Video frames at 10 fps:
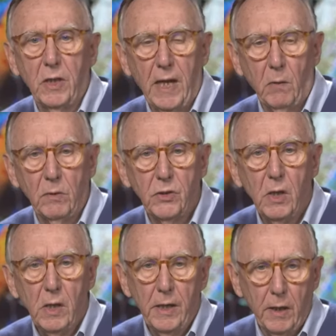language
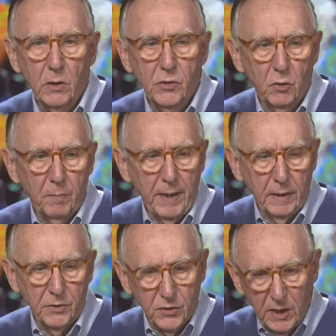and also make
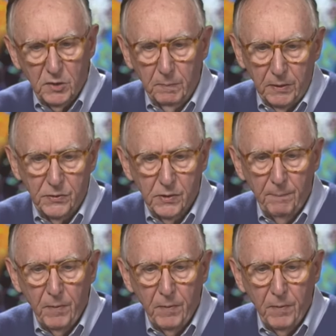assessments.